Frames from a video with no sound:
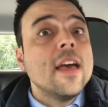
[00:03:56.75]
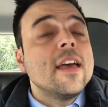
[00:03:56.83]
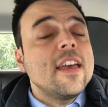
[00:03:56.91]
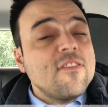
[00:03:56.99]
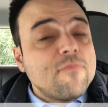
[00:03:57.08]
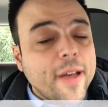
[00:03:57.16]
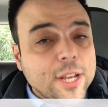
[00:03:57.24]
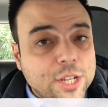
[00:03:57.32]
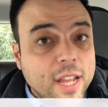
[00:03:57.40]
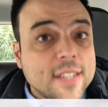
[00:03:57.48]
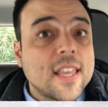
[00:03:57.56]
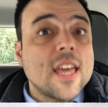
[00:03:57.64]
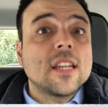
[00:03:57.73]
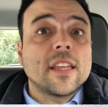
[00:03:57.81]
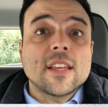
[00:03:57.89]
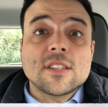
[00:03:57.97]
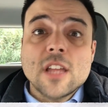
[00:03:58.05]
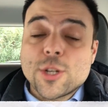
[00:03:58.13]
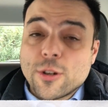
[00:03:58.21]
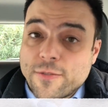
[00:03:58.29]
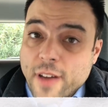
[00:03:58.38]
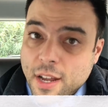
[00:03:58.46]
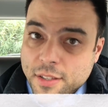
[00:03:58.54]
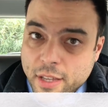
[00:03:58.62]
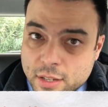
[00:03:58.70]
If by chance Italy is not your
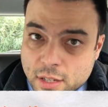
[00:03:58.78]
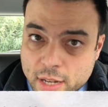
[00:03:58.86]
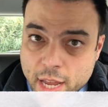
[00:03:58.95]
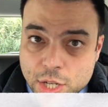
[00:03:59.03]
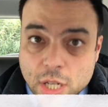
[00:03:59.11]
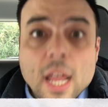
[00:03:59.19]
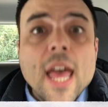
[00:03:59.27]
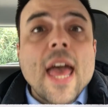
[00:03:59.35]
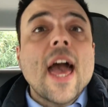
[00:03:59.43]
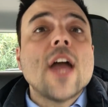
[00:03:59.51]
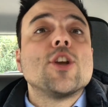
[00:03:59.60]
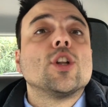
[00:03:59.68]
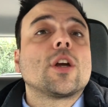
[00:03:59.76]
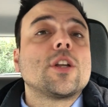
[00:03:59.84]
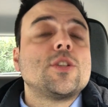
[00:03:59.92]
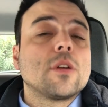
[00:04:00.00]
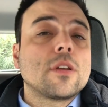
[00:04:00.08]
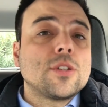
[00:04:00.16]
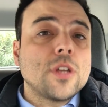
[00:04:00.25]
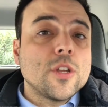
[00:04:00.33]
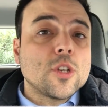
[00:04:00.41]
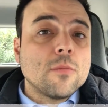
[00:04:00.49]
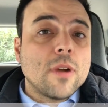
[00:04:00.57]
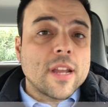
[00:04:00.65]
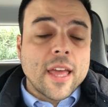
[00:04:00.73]
final destination and you're looking to exchange your
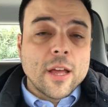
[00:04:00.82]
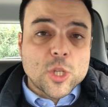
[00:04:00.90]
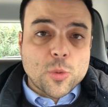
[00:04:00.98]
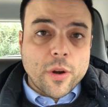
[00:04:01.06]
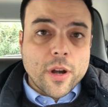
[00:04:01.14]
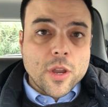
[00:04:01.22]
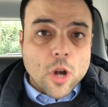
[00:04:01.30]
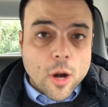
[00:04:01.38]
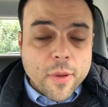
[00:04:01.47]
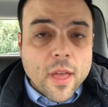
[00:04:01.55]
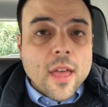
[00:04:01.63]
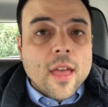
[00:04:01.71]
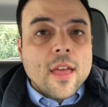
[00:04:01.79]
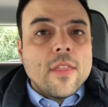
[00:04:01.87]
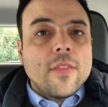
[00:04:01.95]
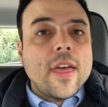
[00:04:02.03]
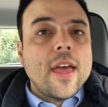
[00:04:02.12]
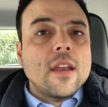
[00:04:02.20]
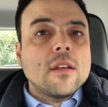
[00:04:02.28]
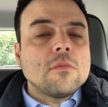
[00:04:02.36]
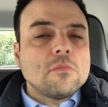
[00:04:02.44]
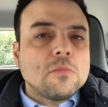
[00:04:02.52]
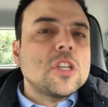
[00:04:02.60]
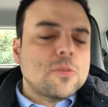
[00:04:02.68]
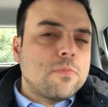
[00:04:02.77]
money elsewhere in Europe, then
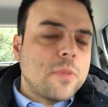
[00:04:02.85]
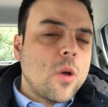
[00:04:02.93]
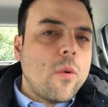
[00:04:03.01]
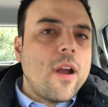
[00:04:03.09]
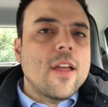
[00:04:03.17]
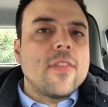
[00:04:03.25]
just be aware